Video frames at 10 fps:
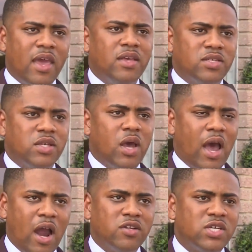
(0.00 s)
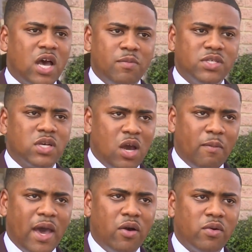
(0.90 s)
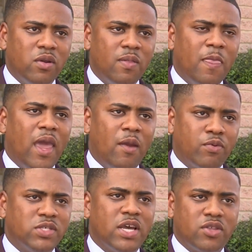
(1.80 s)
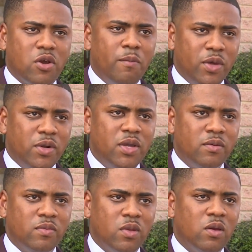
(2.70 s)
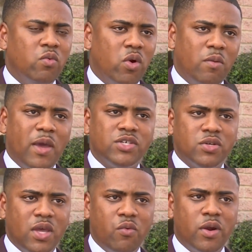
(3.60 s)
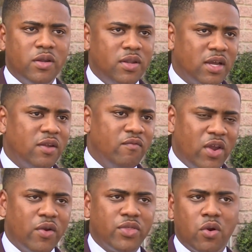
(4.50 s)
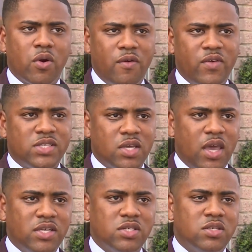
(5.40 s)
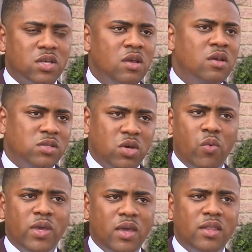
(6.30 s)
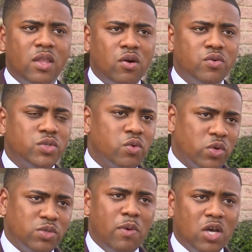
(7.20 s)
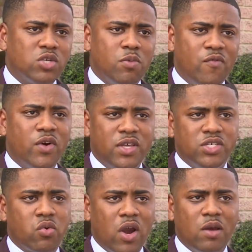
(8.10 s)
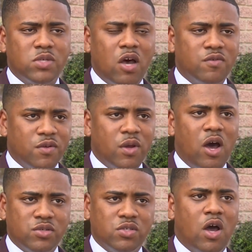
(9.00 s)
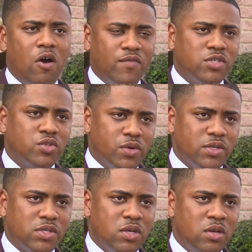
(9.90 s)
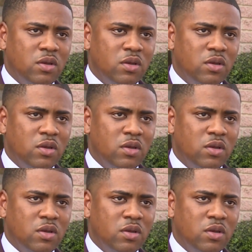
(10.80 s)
case, our job is to come out and protect the community. We want to make sure that we're conducting very thorough investigations so we can get those responsible for these crimes off the streets.